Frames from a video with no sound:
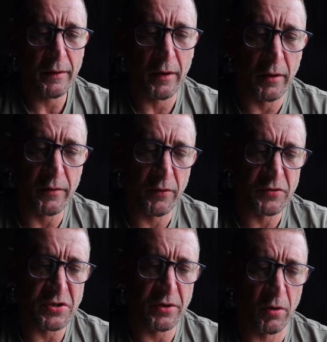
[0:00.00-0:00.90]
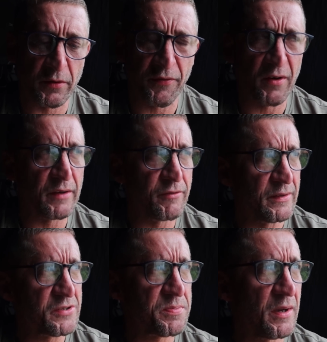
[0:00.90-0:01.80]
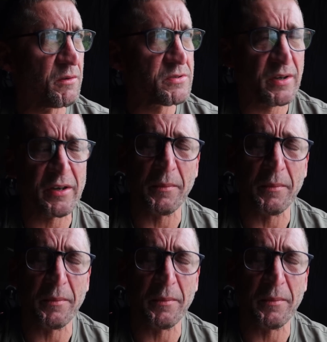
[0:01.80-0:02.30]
you know, you've obviously got the flavour and the smells that are